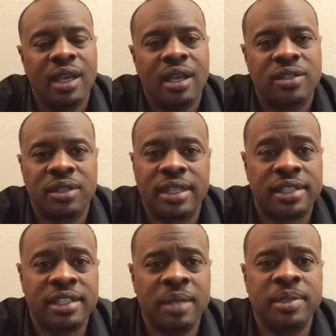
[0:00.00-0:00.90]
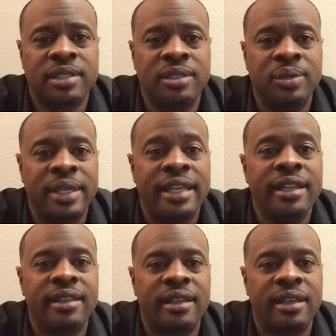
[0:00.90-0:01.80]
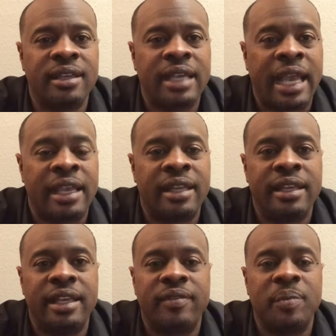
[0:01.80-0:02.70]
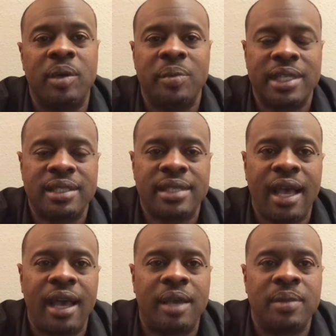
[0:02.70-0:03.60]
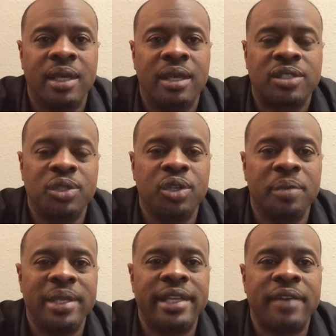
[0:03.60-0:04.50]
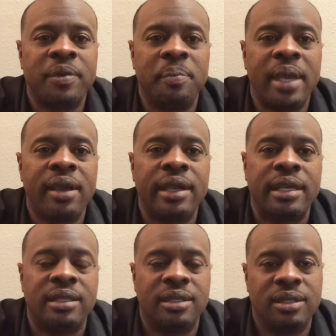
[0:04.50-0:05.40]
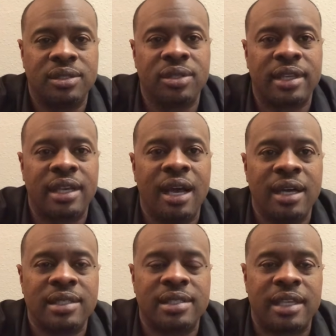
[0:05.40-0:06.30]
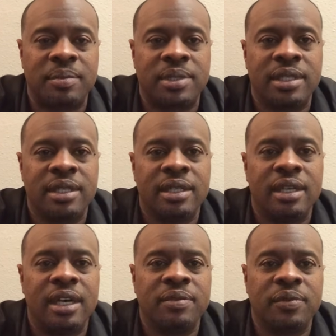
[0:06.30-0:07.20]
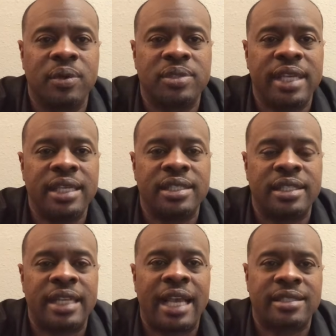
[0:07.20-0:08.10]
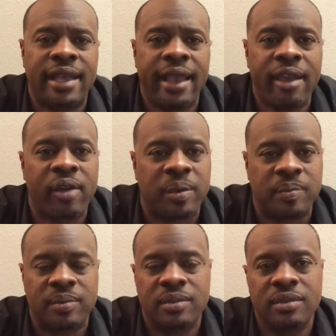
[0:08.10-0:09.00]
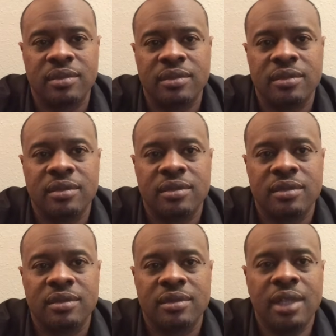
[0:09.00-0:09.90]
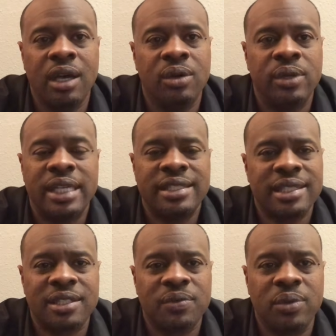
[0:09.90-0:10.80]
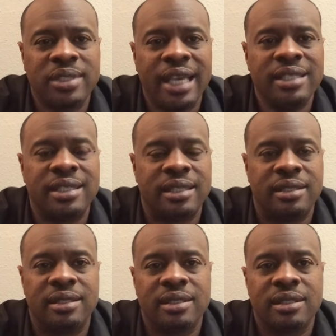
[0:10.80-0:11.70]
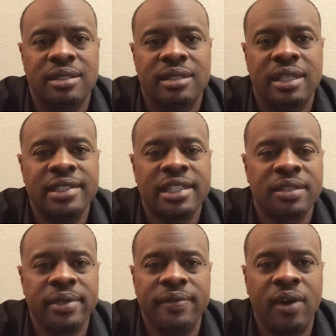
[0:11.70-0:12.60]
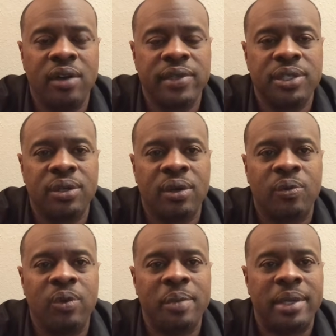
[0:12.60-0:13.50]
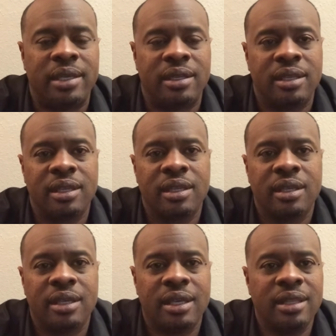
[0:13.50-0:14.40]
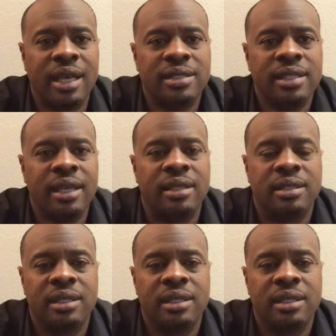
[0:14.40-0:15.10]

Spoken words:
So they're subject to do anything at any given moment in time. So you can be never married to the concept of a rotation as a harem. No, it's just a rotation. It's just a revolving door of women. And that's it.